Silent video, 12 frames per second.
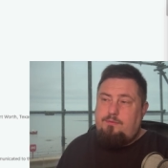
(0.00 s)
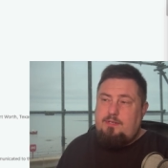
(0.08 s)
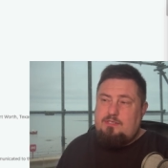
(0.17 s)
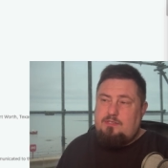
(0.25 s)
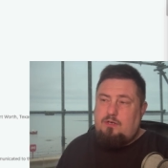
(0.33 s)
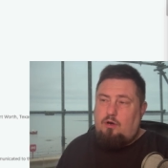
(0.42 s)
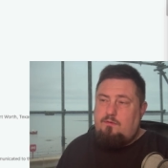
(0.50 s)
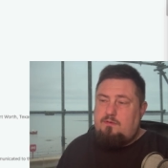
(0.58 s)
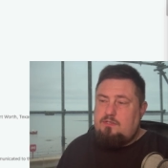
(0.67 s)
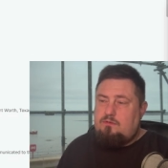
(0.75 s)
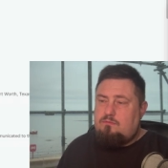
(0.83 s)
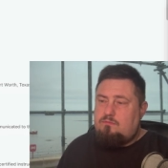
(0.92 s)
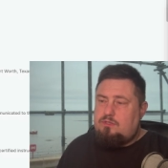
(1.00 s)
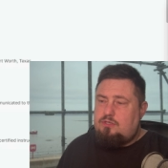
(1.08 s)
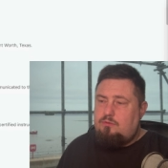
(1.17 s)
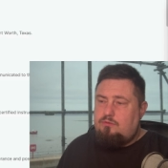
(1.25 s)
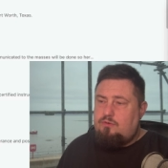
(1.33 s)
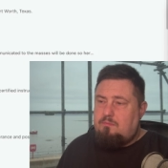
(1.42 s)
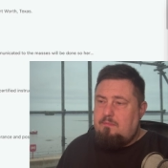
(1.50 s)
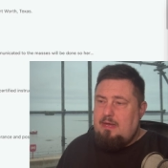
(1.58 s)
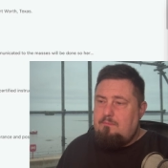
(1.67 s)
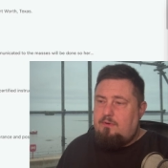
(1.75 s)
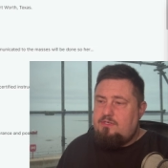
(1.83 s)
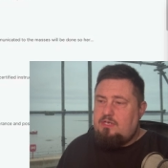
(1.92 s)
This has got over 200
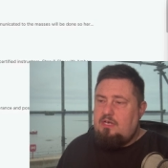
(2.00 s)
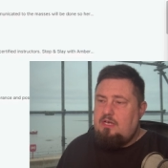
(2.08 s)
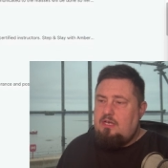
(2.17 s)
members.